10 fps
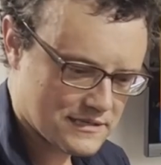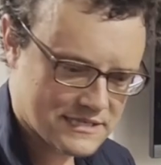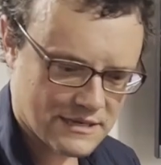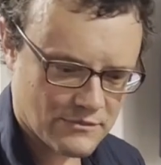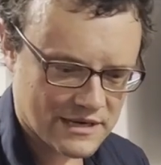
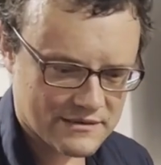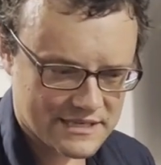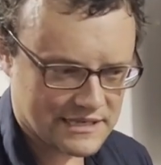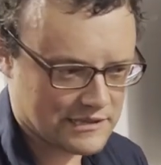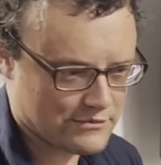Someone
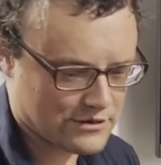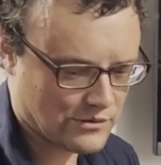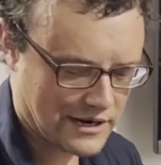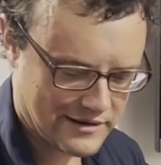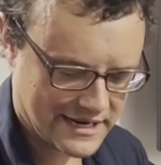did a little bit of
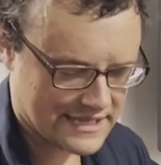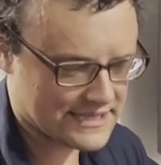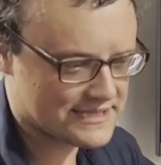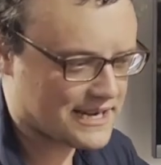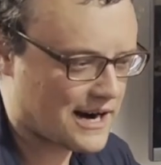wiring on
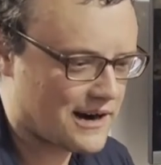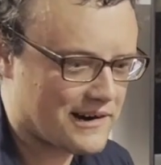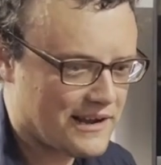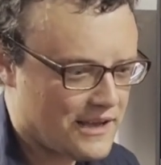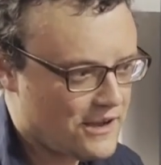this
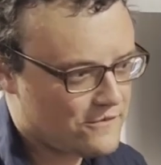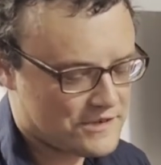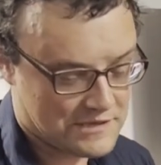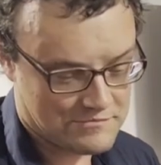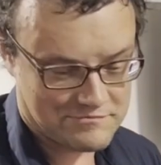car. For
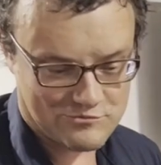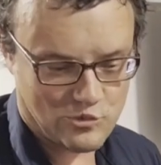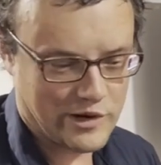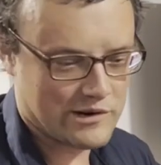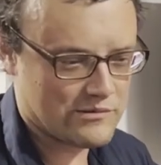some
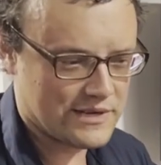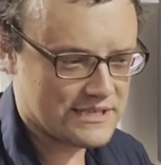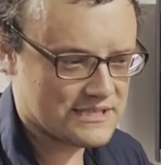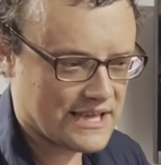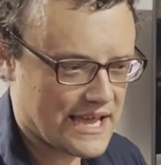weird
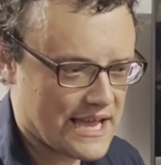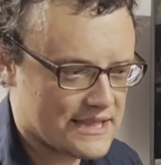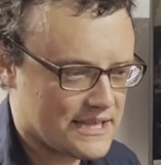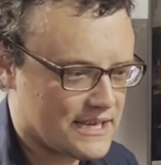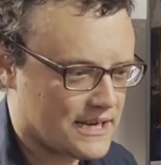reason, they
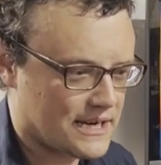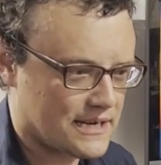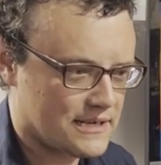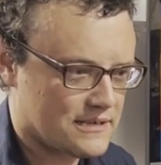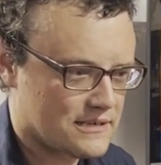had
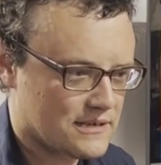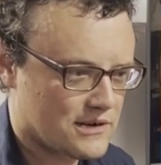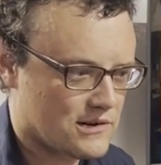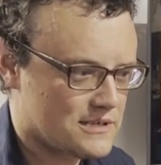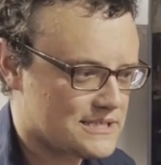the
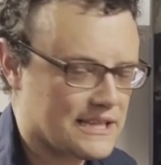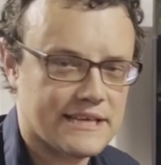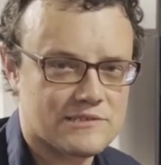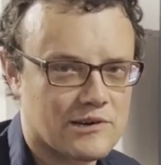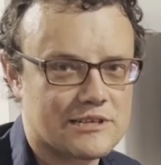courtesy
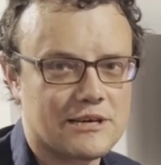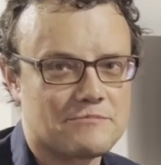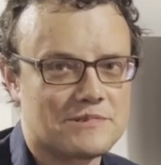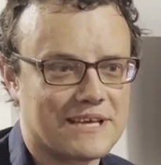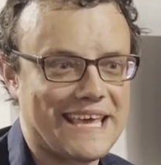lights hooked
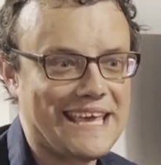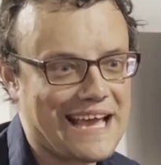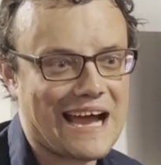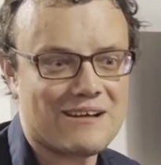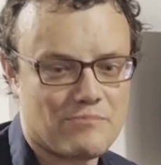up to key
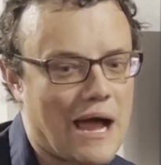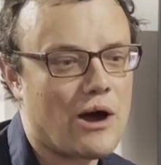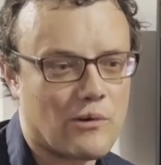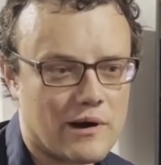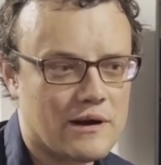on
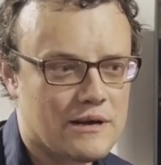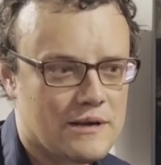power.